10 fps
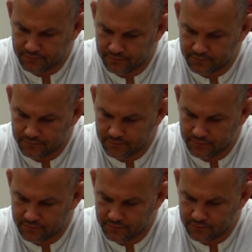
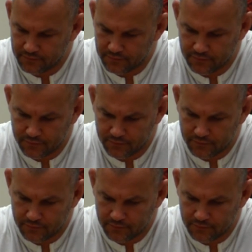Nothing is said.